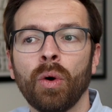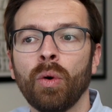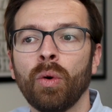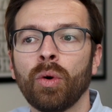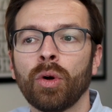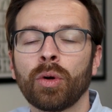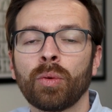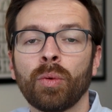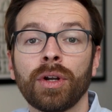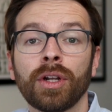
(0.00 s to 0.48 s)

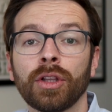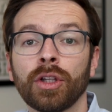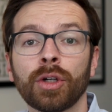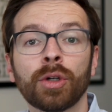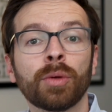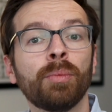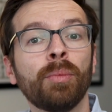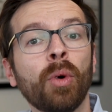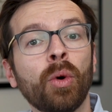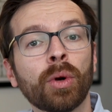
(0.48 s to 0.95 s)
or want to
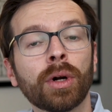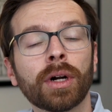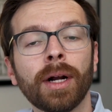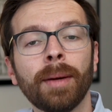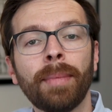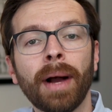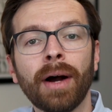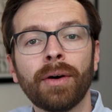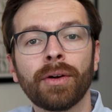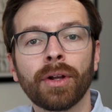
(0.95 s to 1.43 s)
learn more
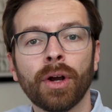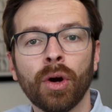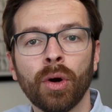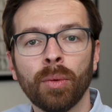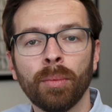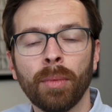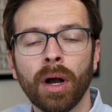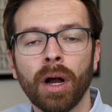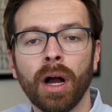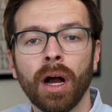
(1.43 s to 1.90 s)
about
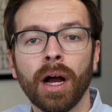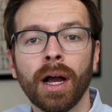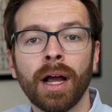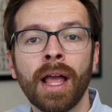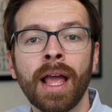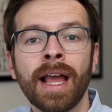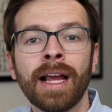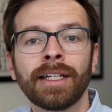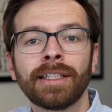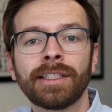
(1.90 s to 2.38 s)
Omaha,
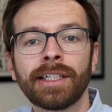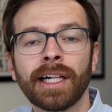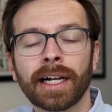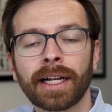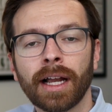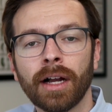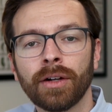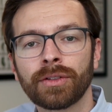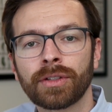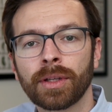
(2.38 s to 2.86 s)

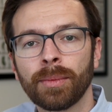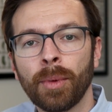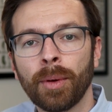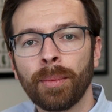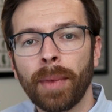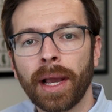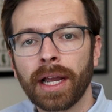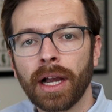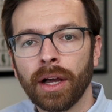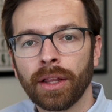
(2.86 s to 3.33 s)
check out some of
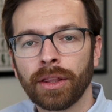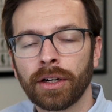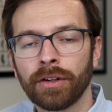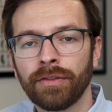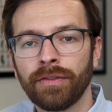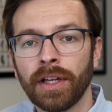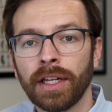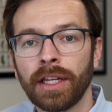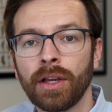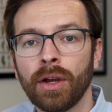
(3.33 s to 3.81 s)
my other
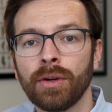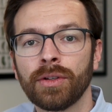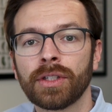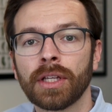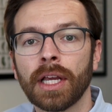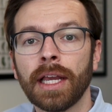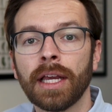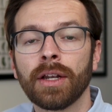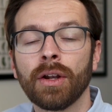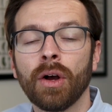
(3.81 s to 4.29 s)

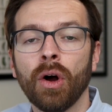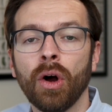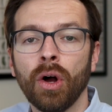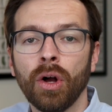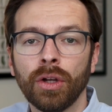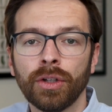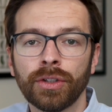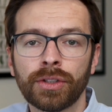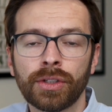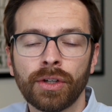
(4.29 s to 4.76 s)
videos and
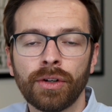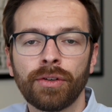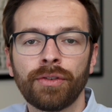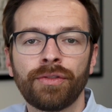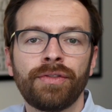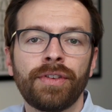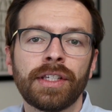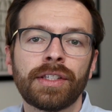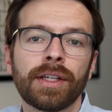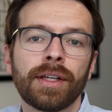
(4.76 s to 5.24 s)
also
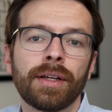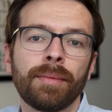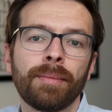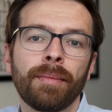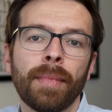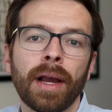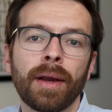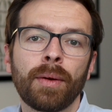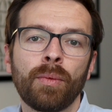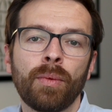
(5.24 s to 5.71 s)
visit
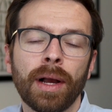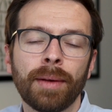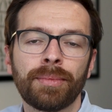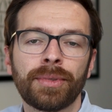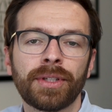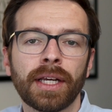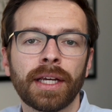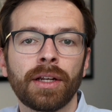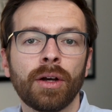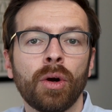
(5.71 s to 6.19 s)
my
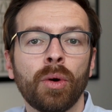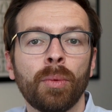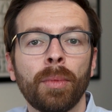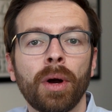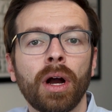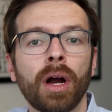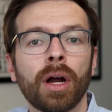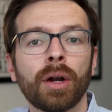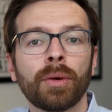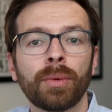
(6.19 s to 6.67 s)
website,
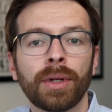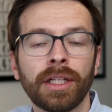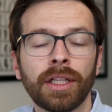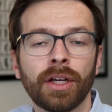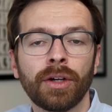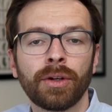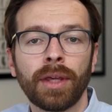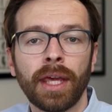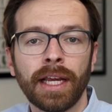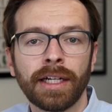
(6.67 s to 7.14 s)

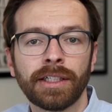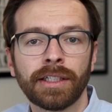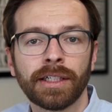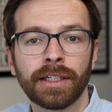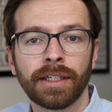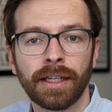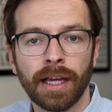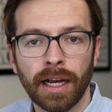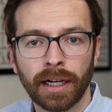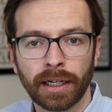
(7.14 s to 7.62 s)

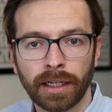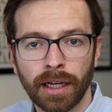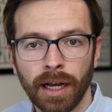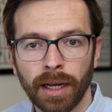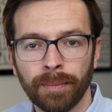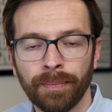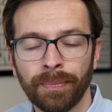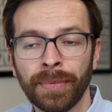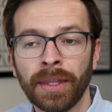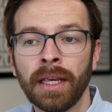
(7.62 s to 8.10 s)

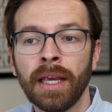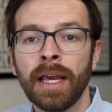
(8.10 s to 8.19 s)
omaharelocation.com.